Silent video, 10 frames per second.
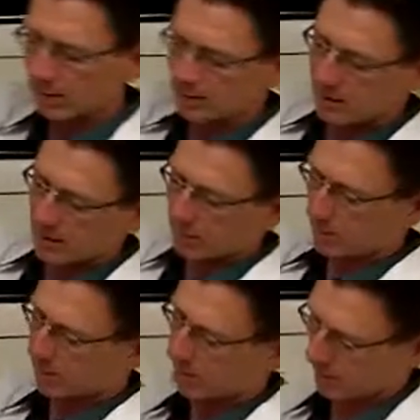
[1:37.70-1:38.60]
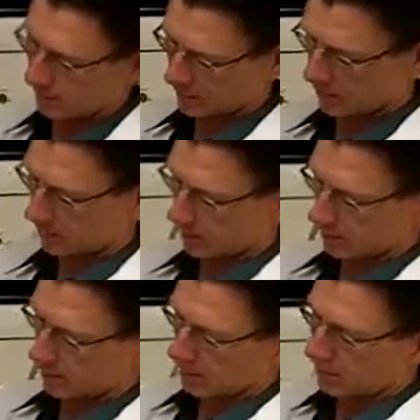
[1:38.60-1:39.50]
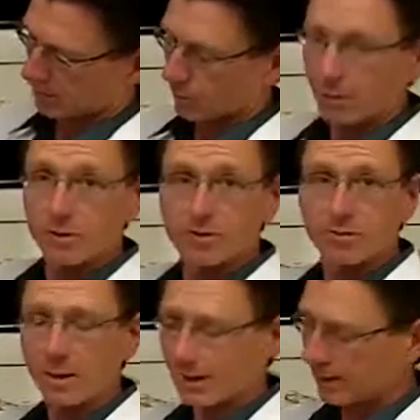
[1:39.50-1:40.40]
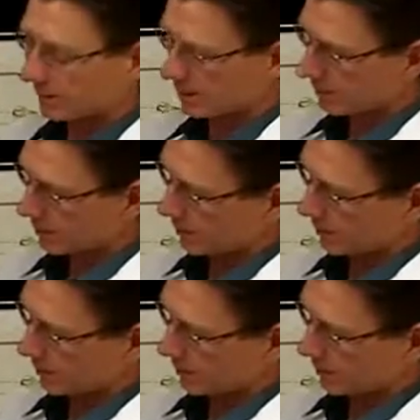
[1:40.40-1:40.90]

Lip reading: a nice diagram here. So with the spine,